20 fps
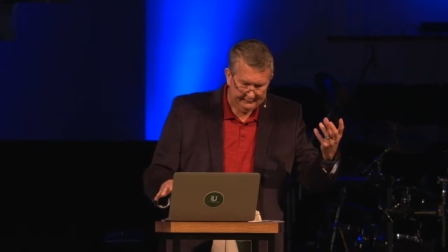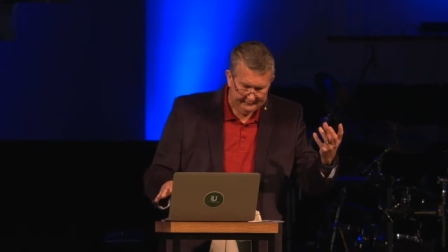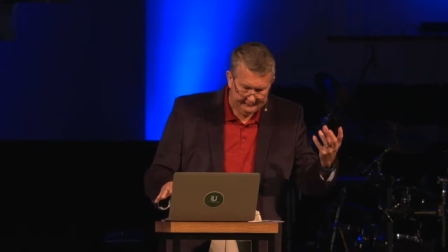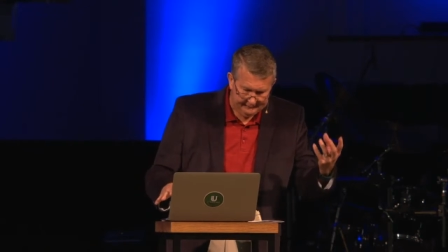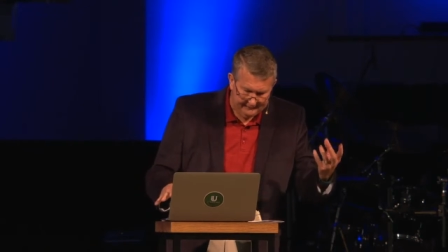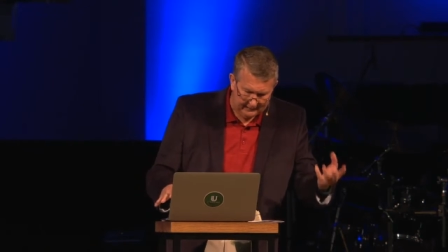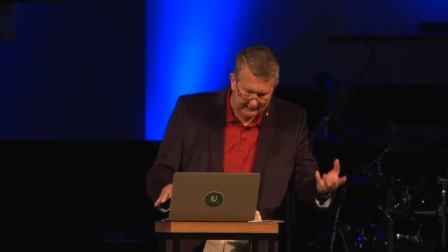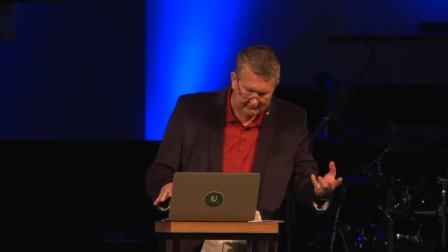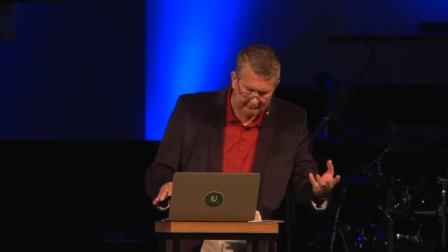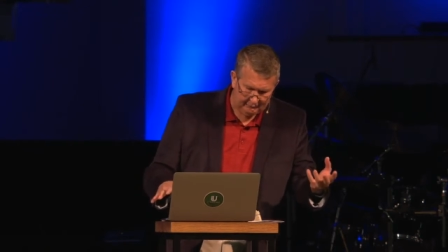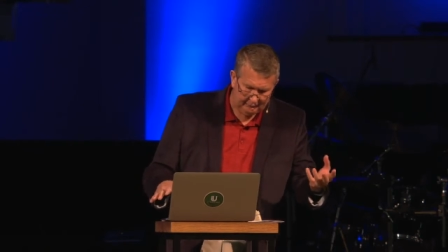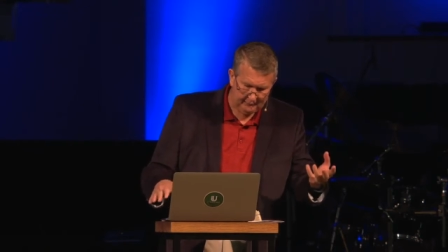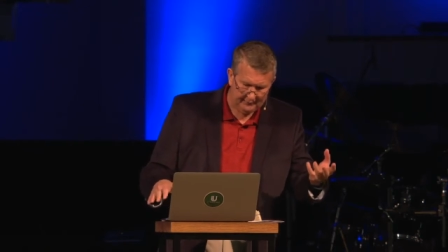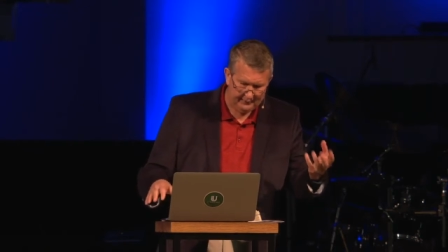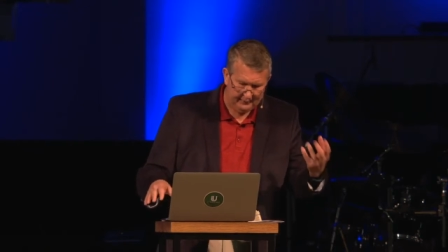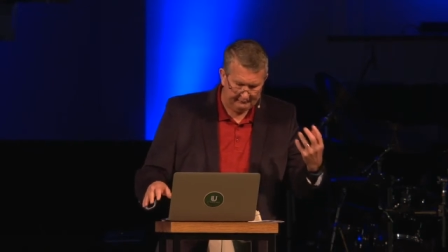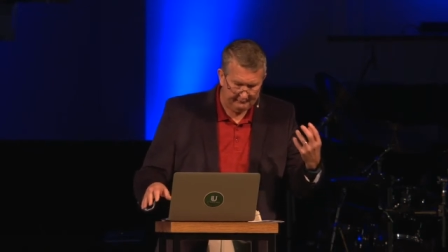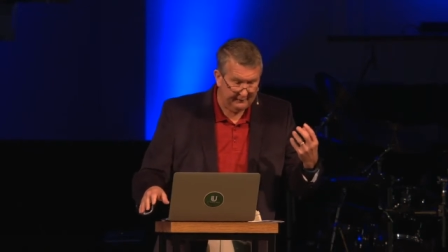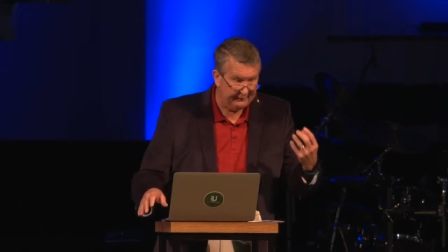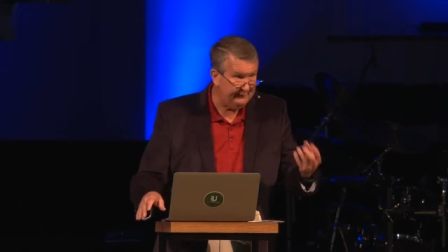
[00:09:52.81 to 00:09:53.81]
doctrine
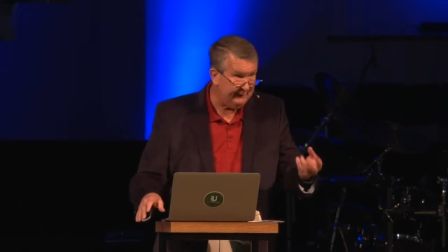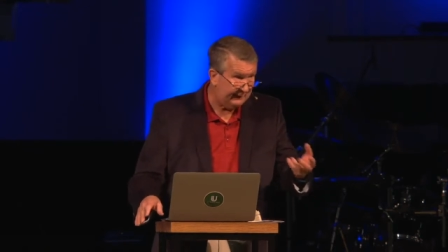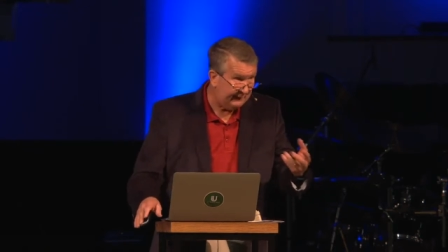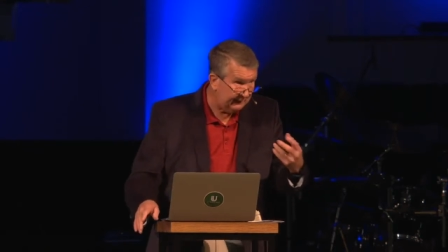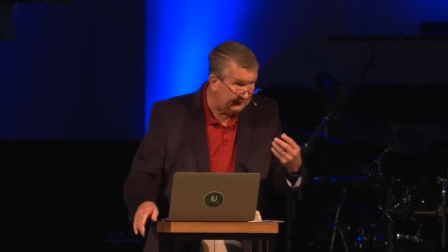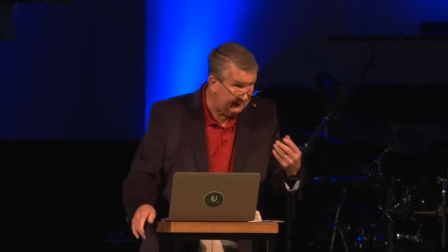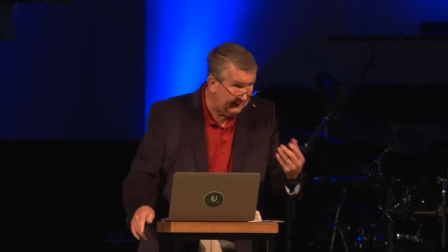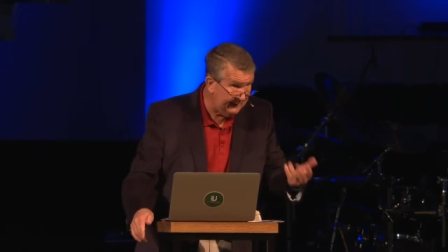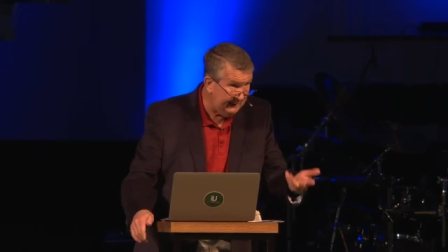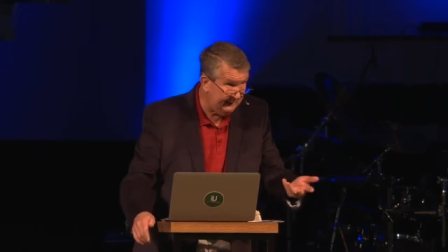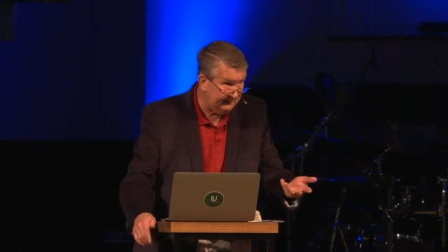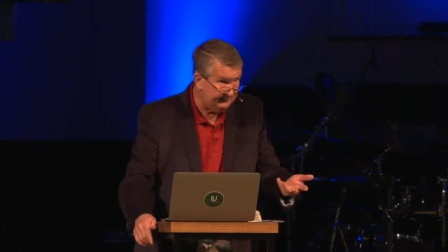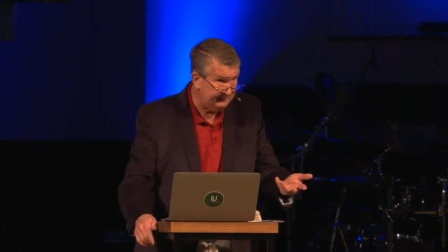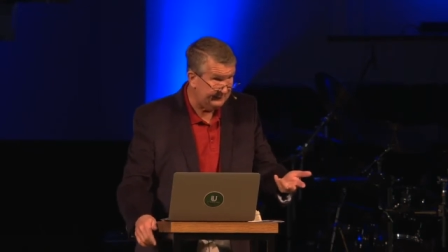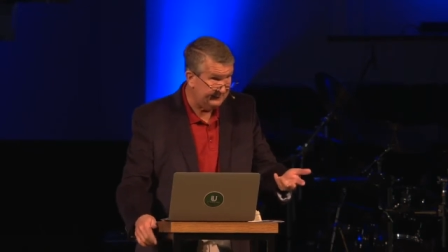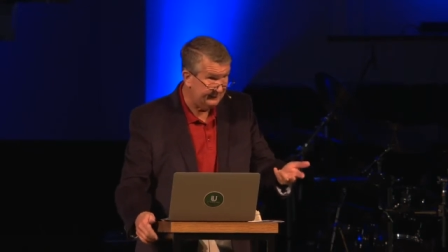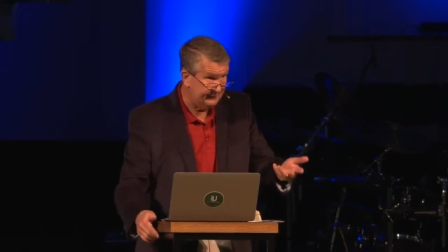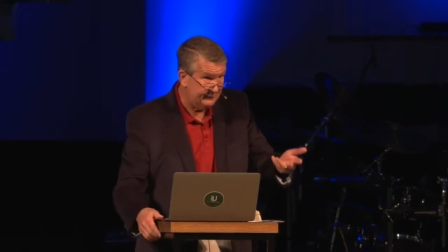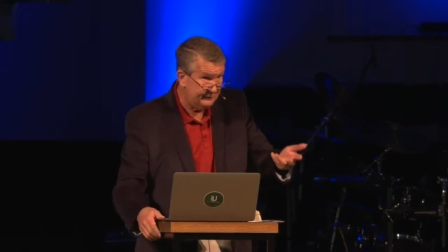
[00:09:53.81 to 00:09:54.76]
of the Nicolaitans.